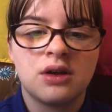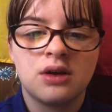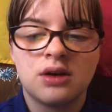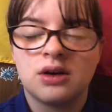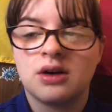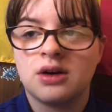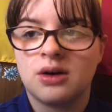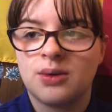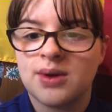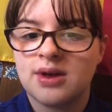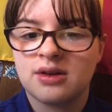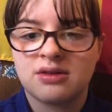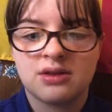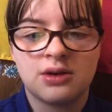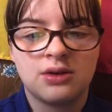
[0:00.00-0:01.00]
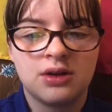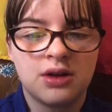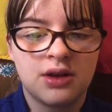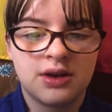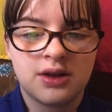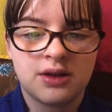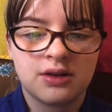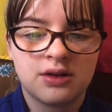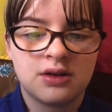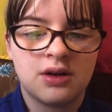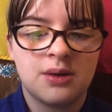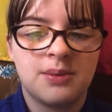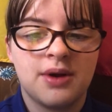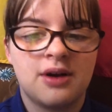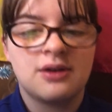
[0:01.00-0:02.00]
We are still learning
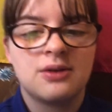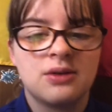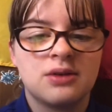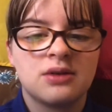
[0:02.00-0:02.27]
about